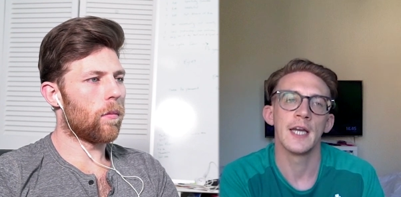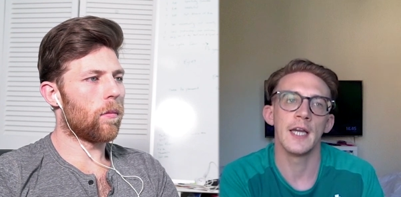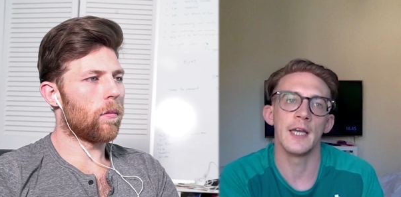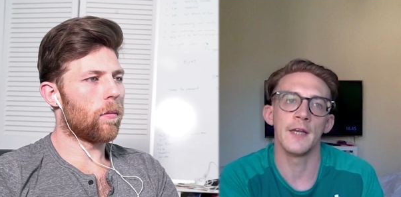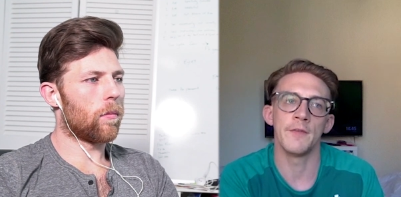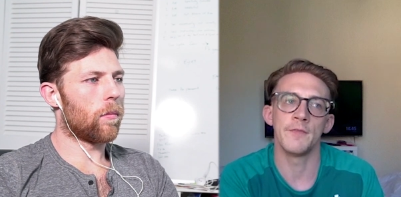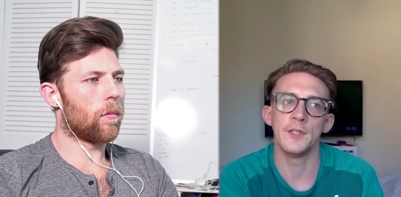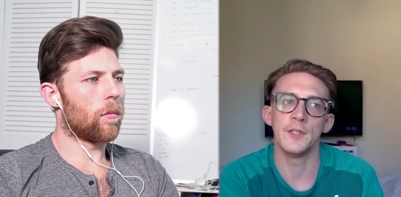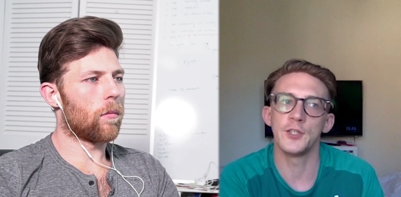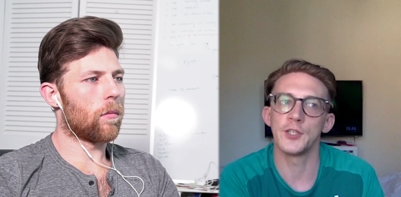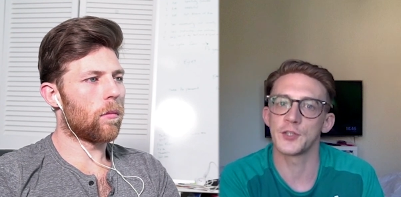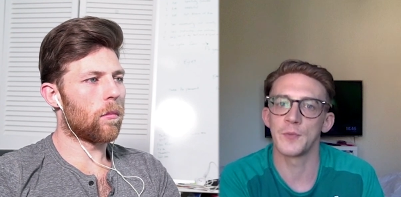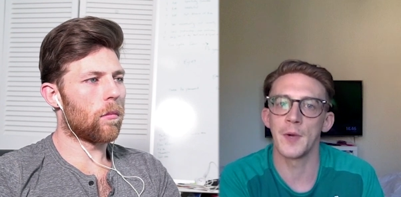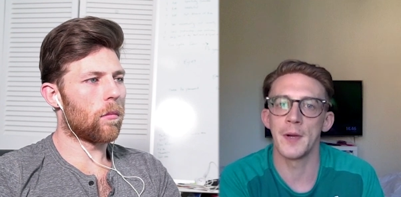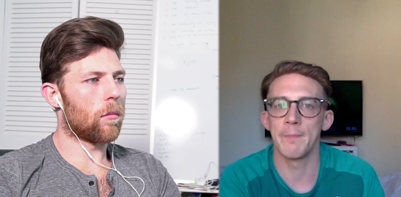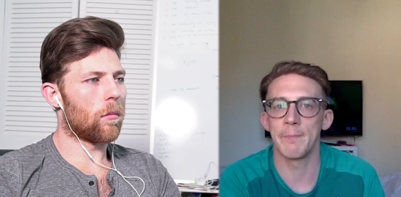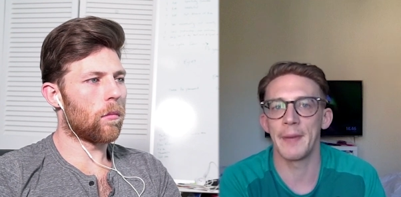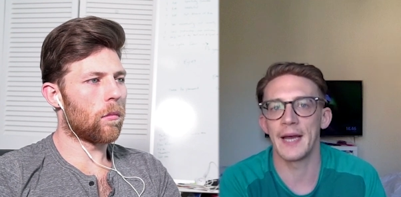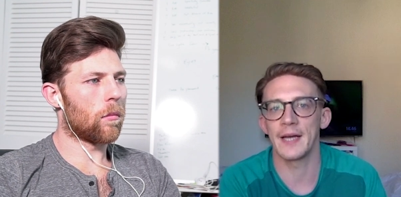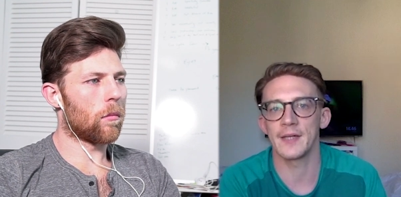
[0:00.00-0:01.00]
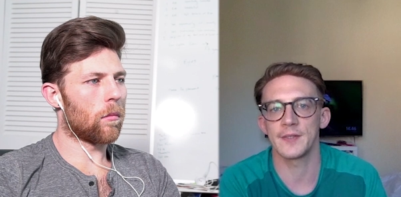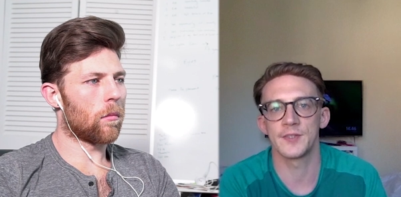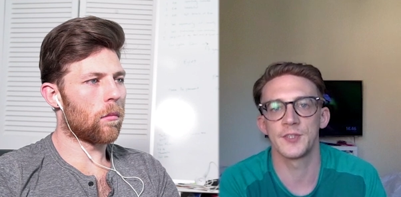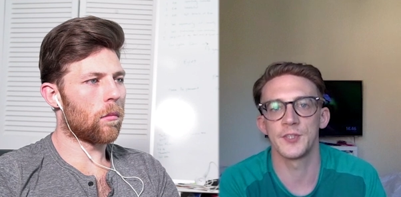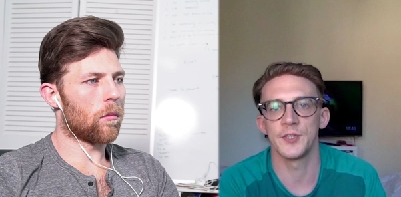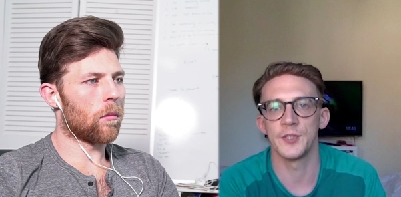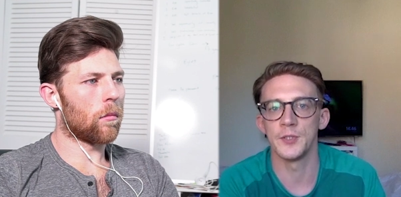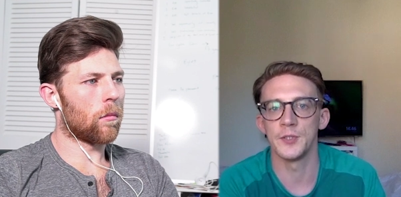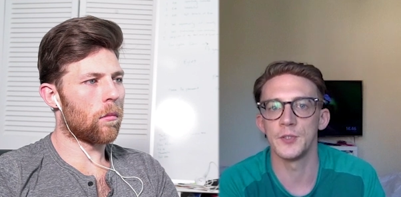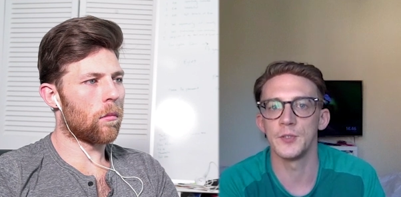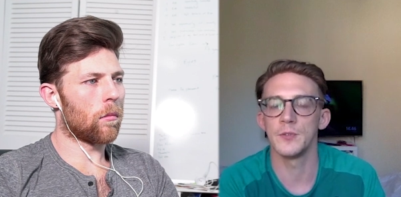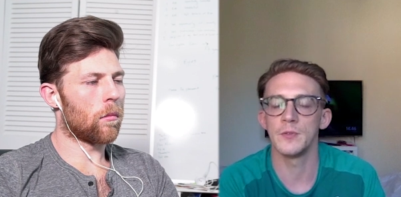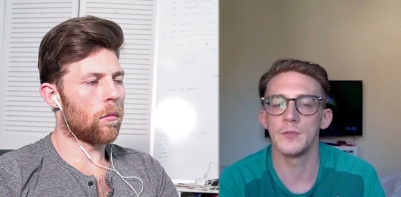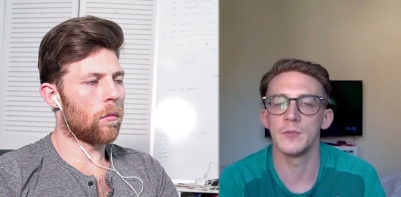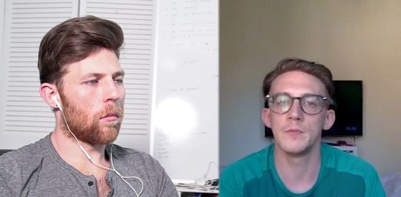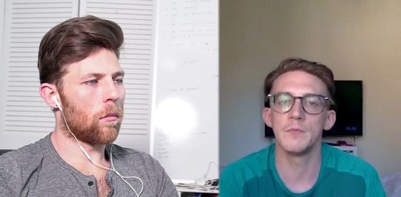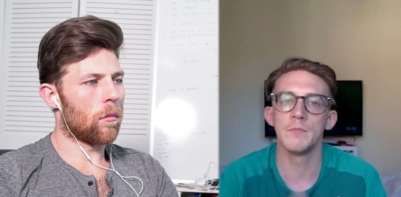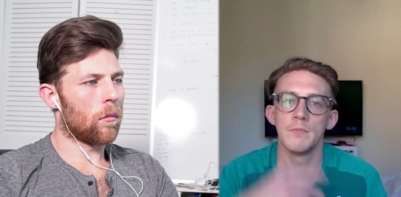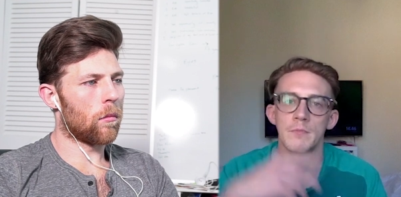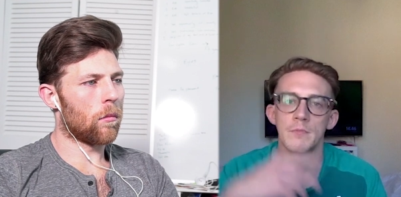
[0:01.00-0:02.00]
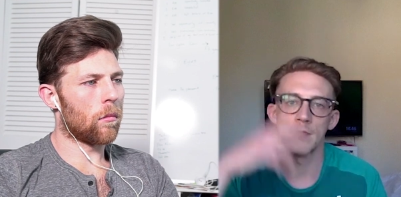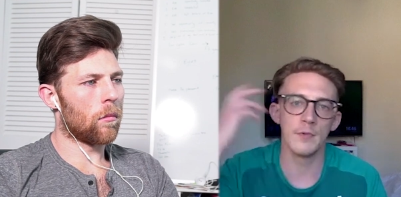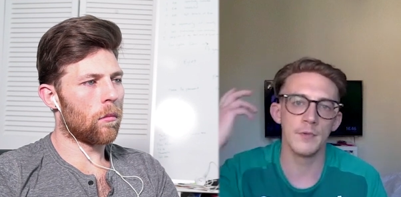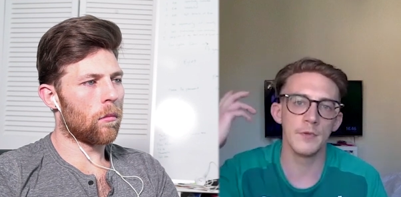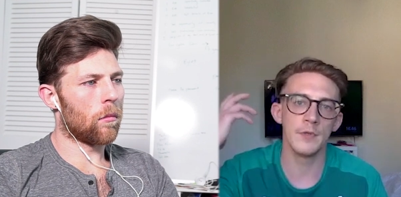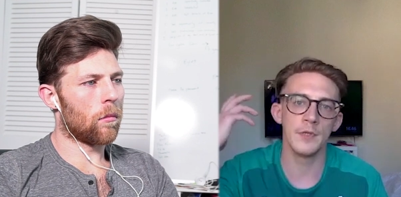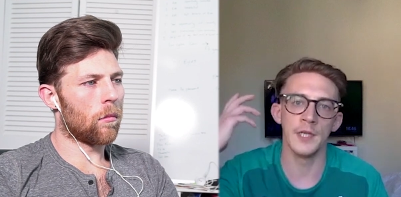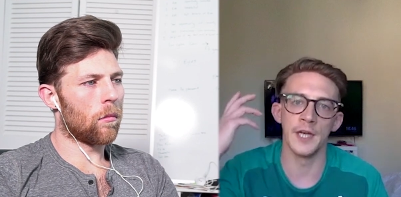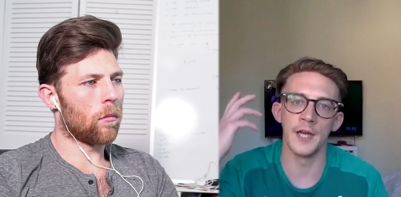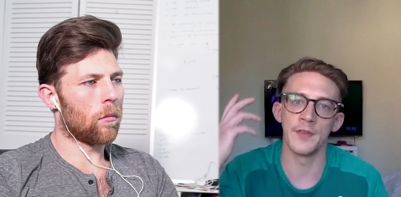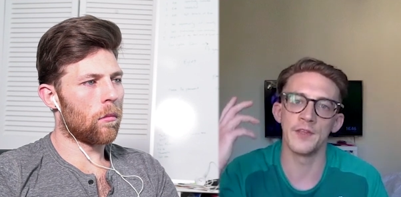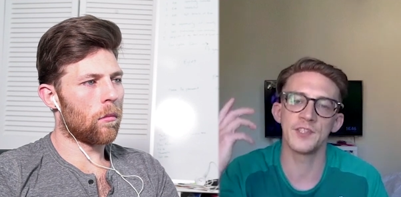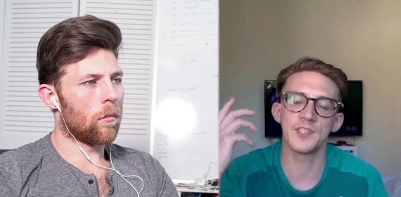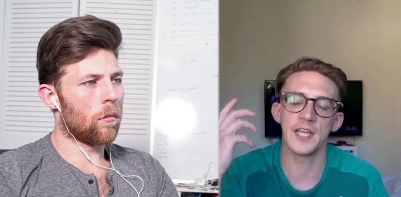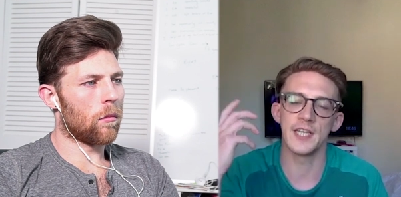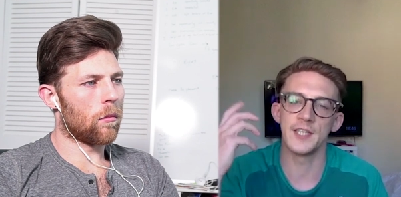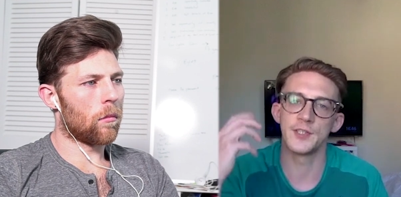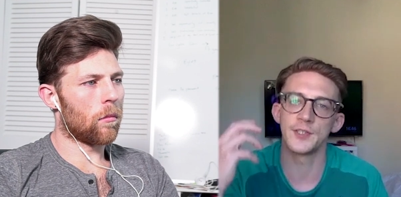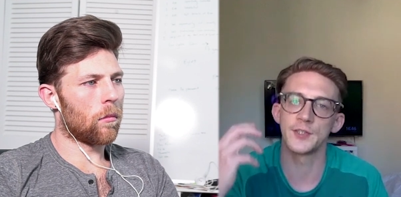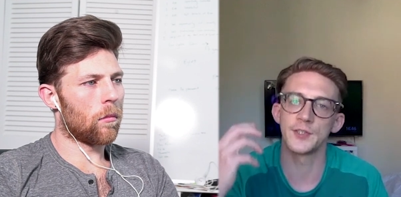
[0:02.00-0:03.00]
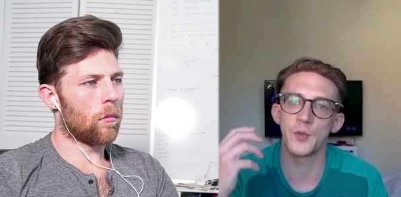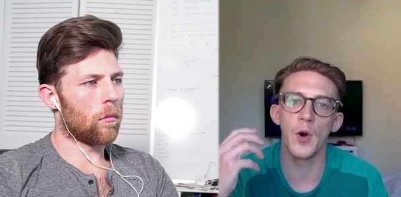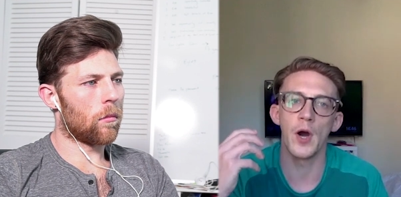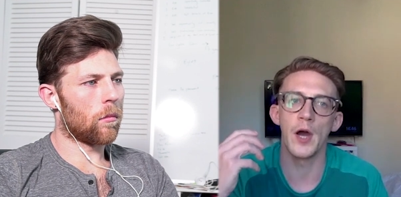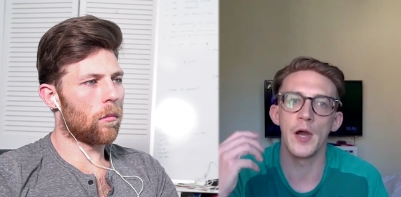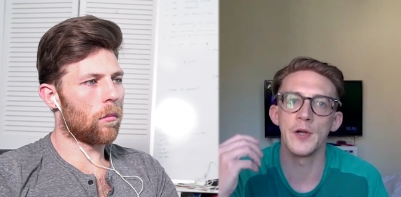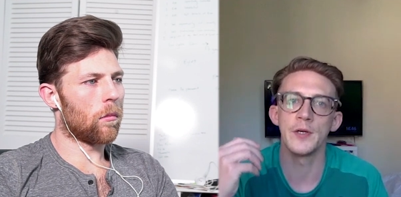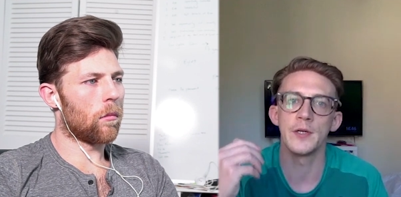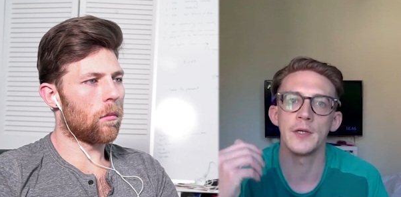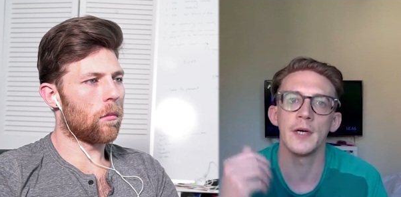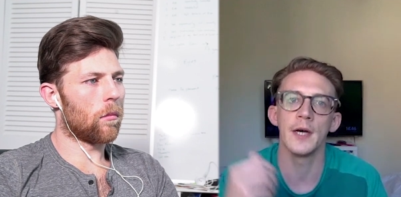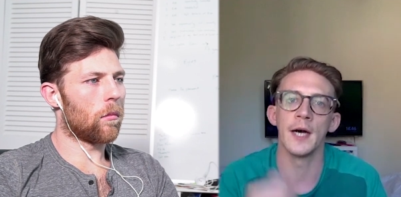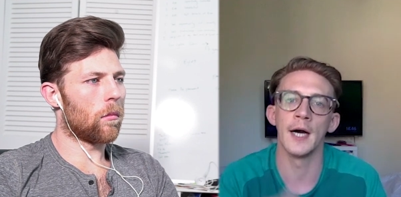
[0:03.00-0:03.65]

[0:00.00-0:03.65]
Speaker 1: if you just went back to, you know, the status quo.